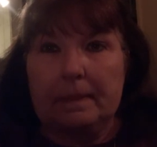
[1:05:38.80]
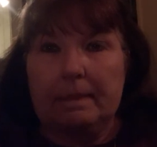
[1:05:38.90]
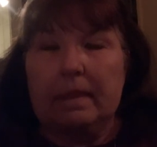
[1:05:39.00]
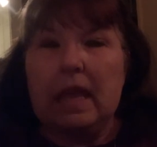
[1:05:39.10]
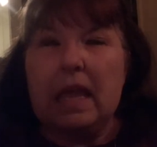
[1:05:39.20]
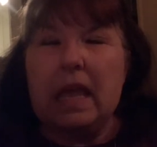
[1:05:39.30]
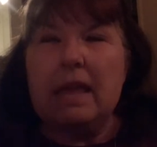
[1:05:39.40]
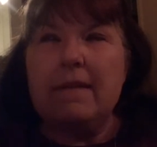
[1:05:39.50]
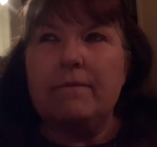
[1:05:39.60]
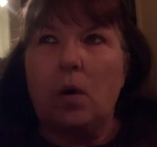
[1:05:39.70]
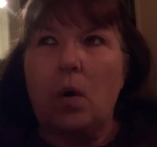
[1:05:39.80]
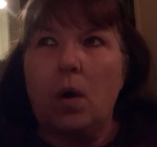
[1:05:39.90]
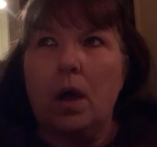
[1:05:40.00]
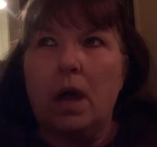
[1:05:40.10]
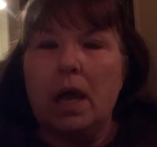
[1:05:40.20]
The
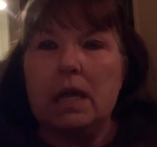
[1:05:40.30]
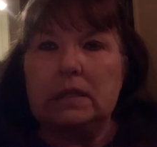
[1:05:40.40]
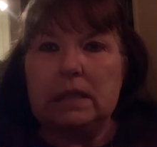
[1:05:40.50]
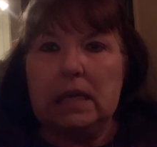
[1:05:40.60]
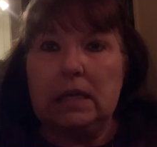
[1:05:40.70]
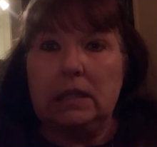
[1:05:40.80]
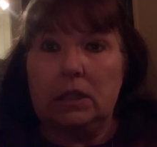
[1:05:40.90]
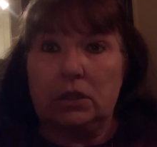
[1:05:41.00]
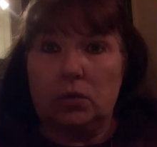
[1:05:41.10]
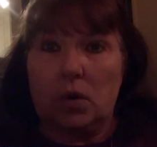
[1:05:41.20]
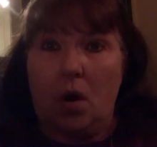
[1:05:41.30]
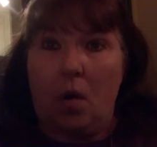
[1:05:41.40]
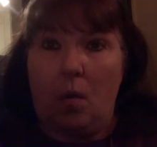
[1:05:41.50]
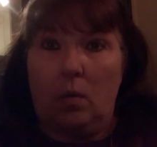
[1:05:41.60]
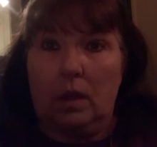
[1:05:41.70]
evil is in control.